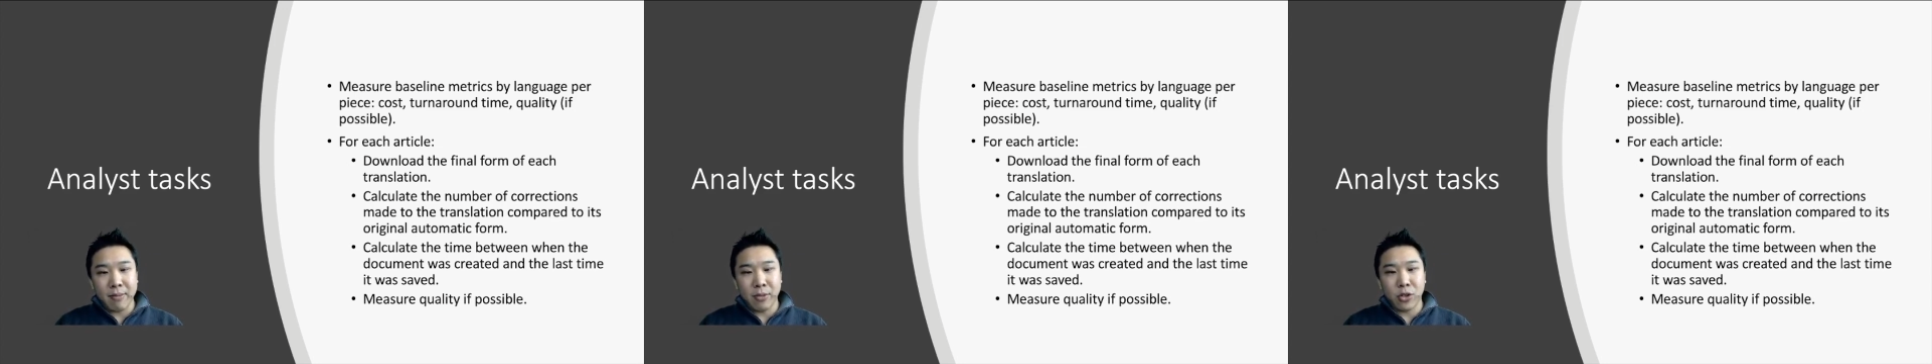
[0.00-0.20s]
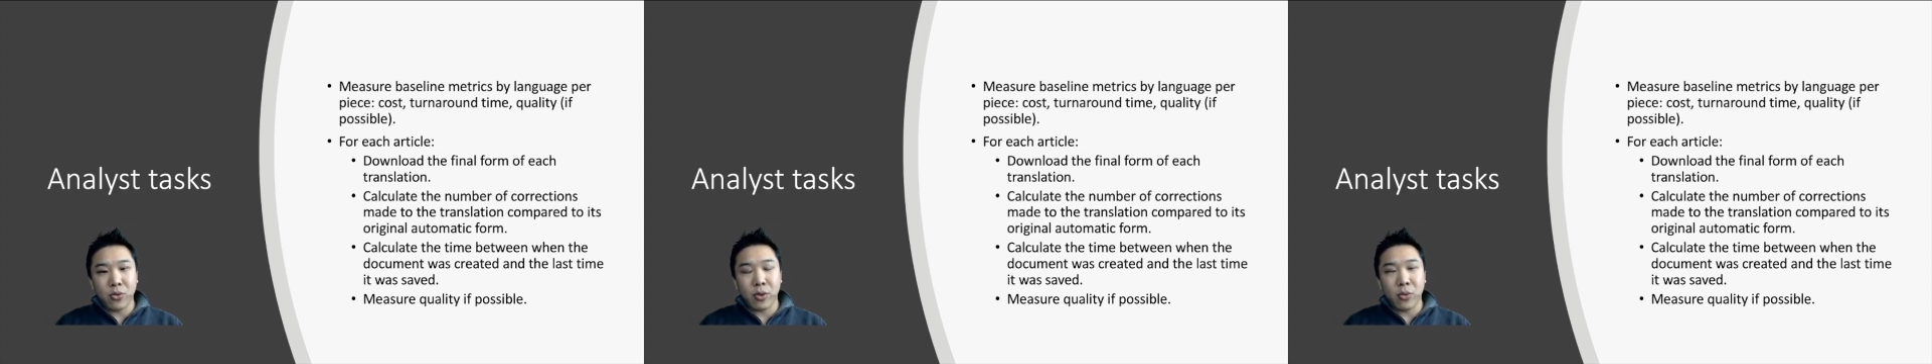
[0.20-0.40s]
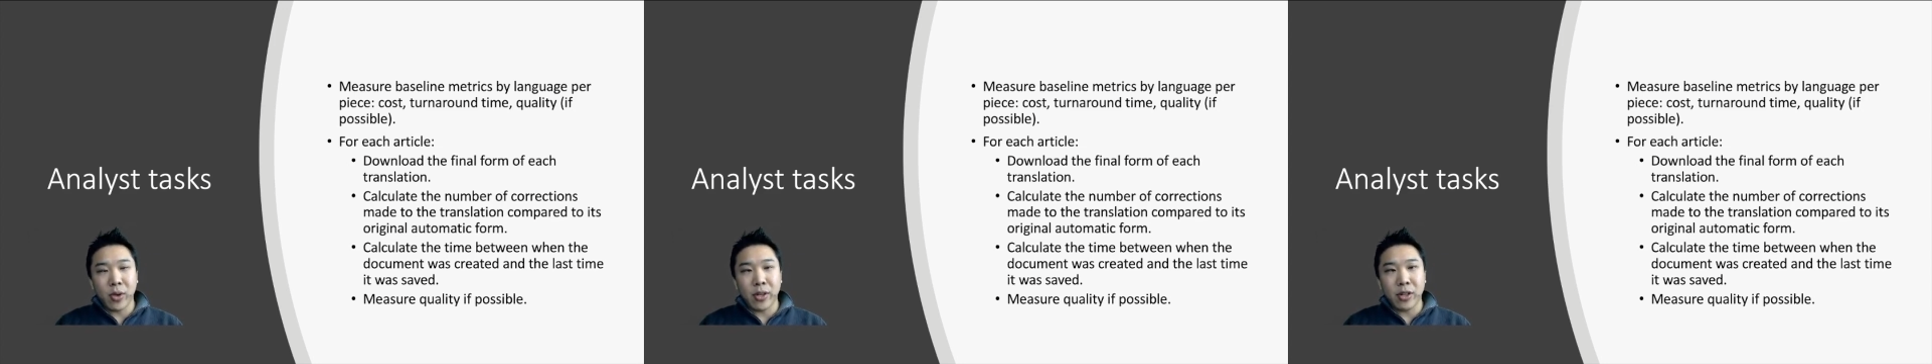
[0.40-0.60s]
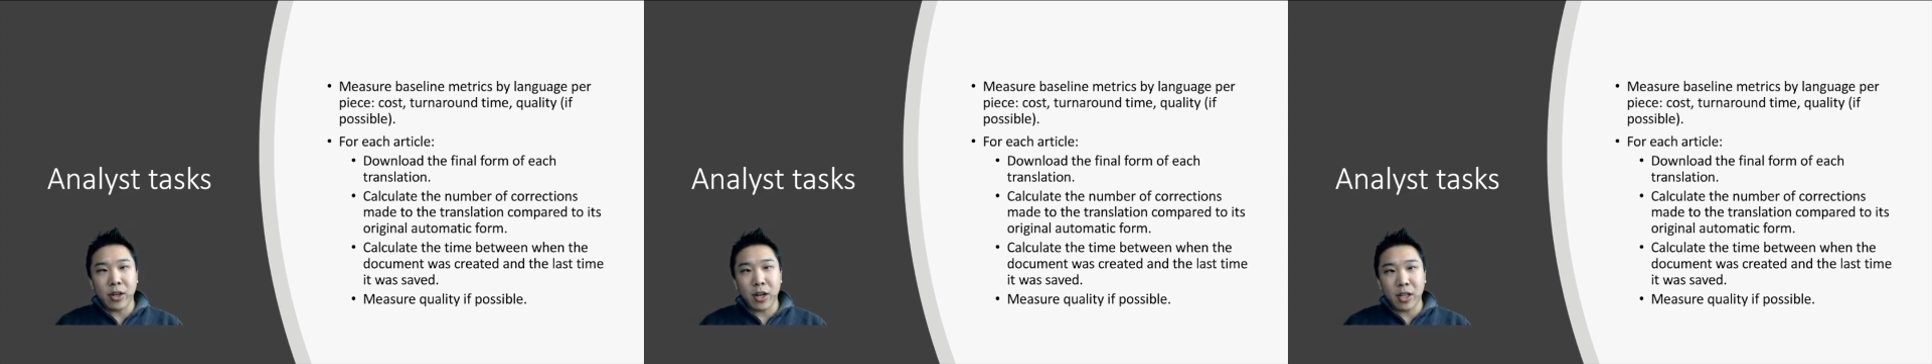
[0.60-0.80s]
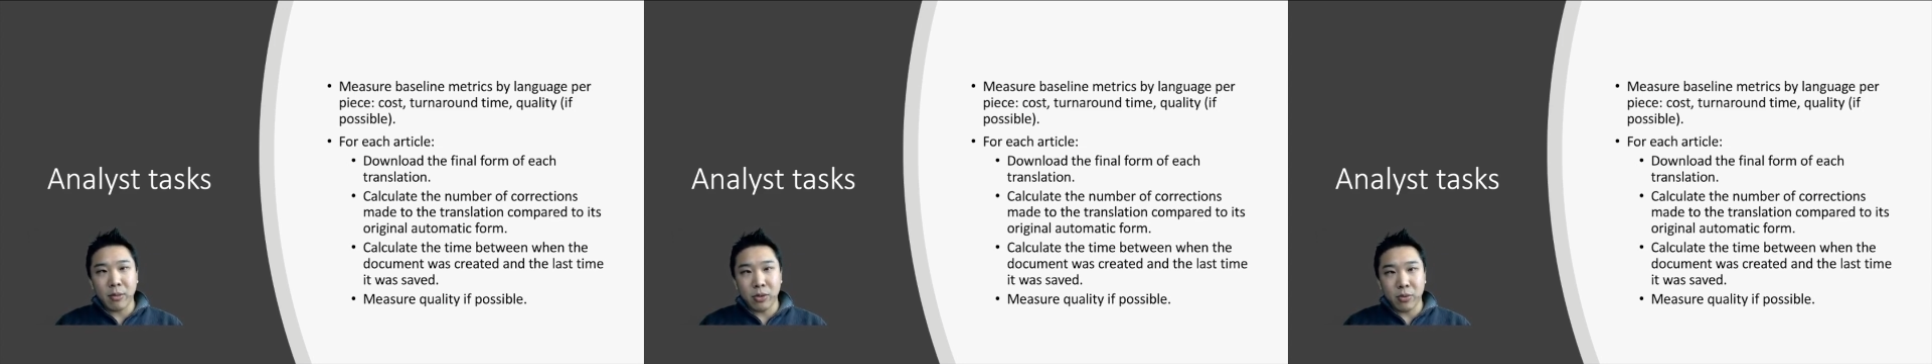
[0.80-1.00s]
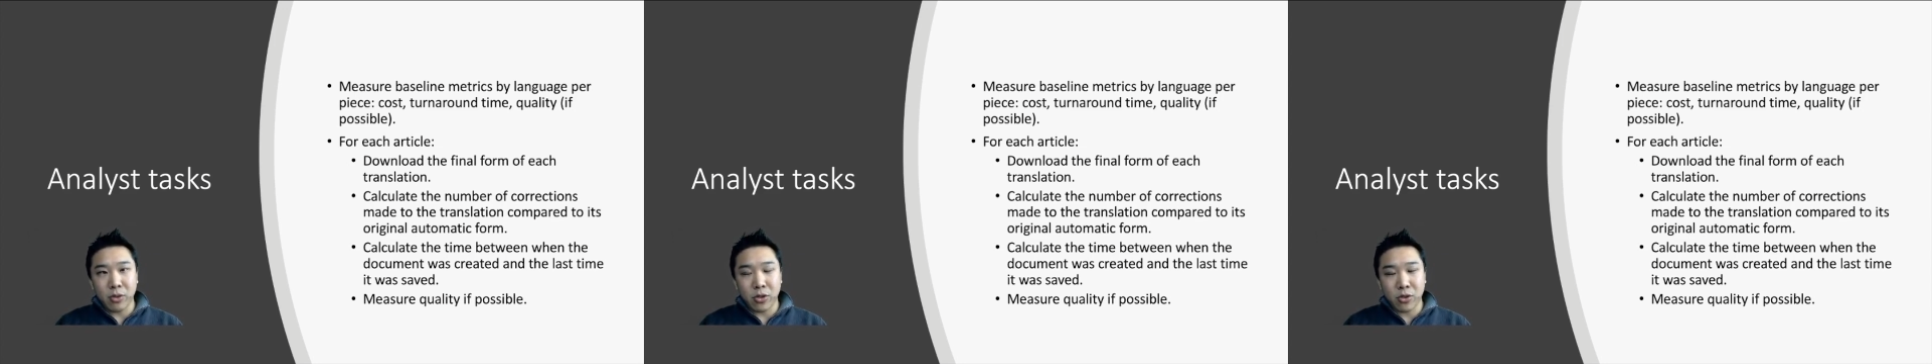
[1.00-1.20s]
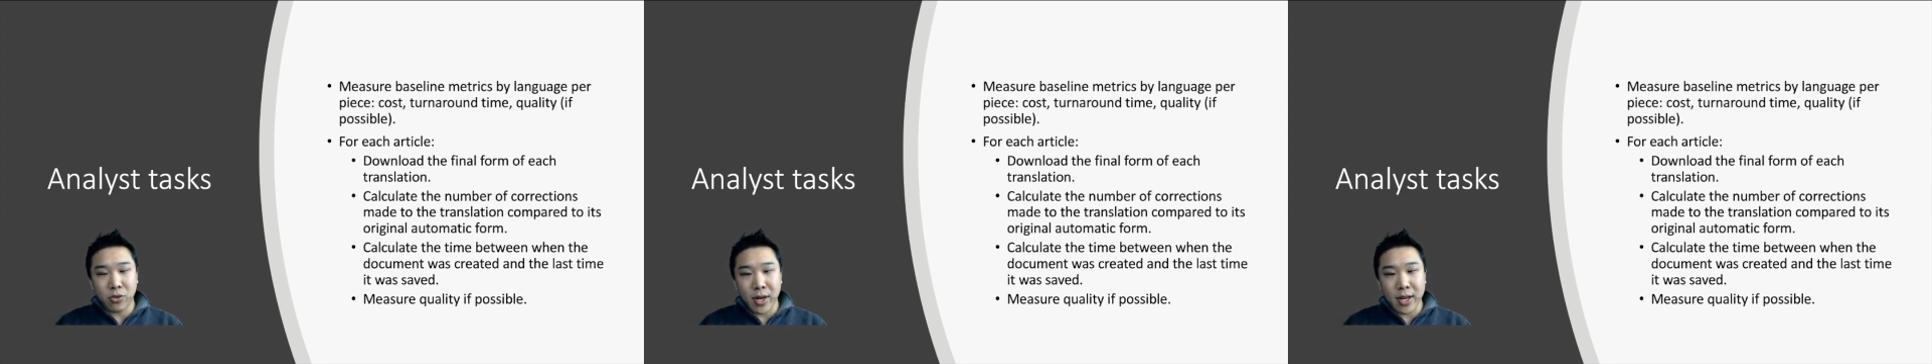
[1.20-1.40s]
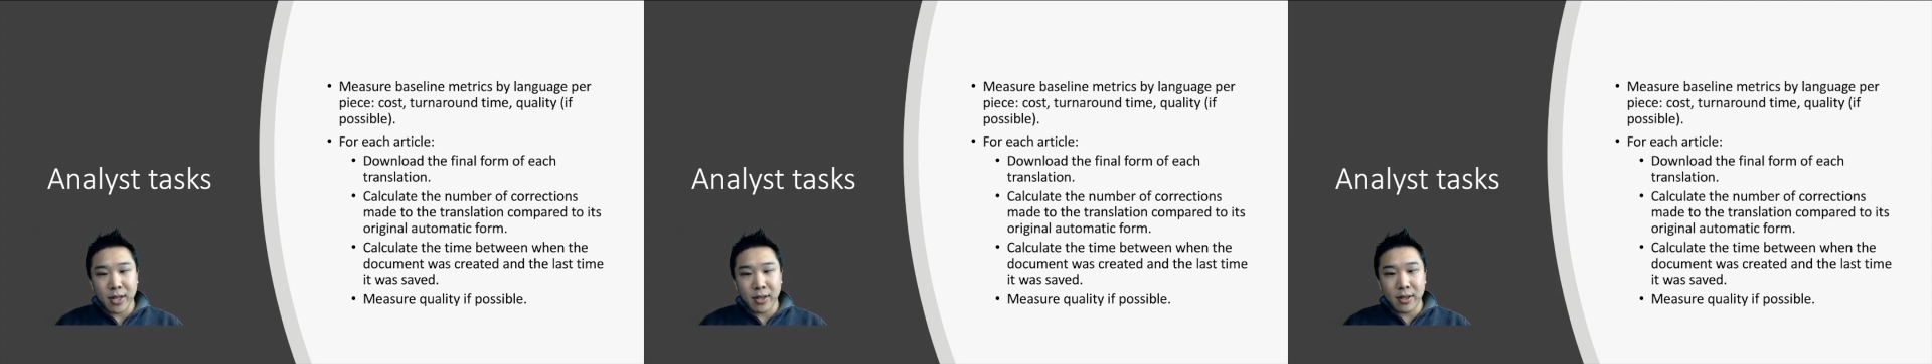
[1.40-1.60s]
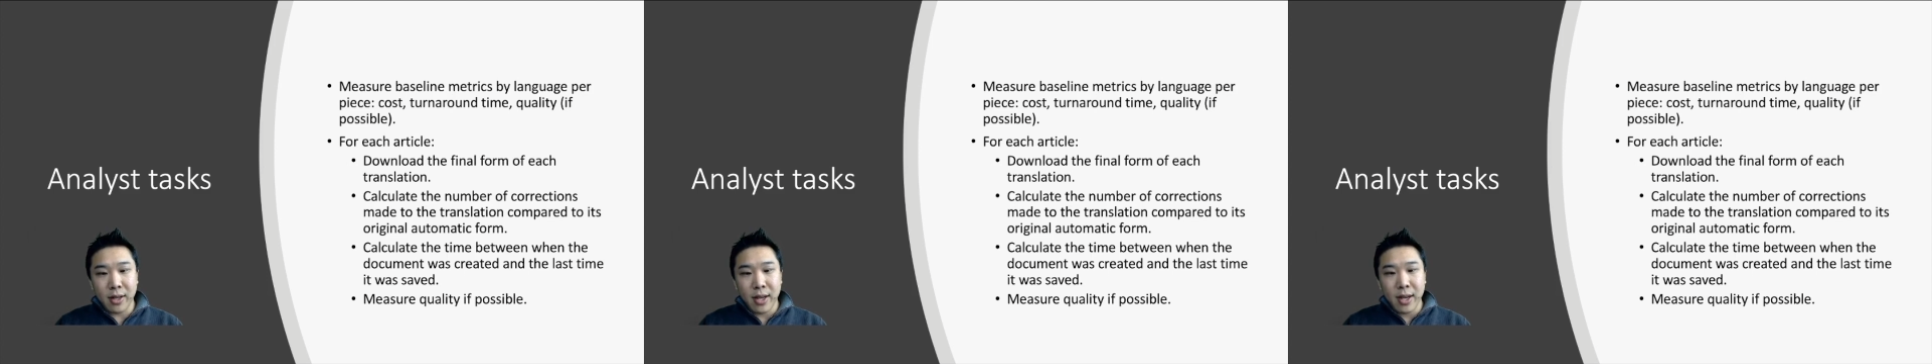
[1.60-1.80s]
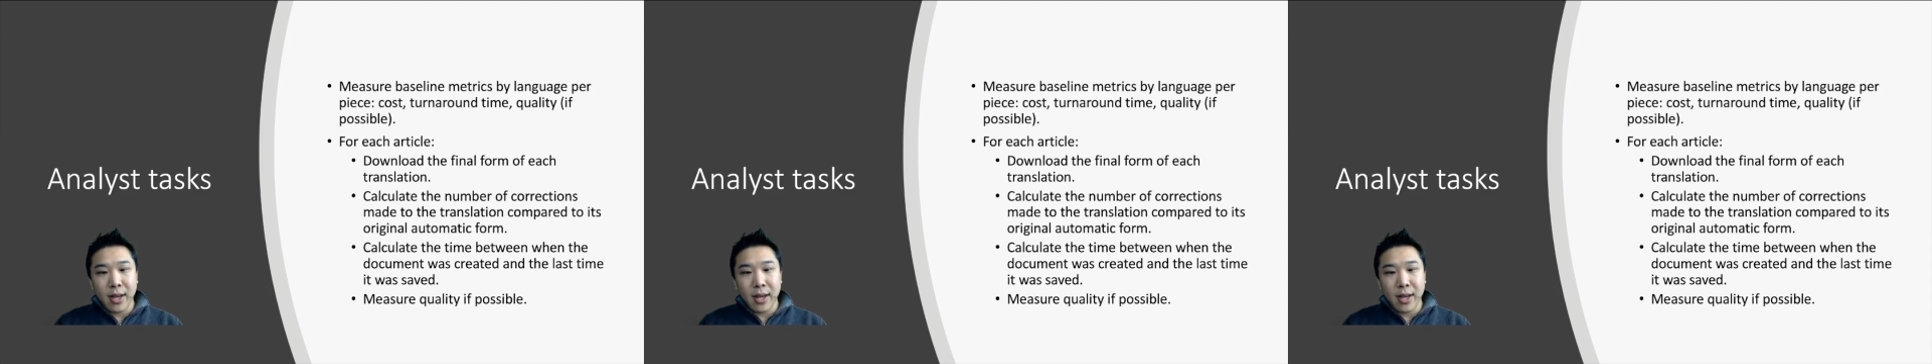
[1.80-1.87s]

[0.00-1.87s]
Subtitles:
between when the document was created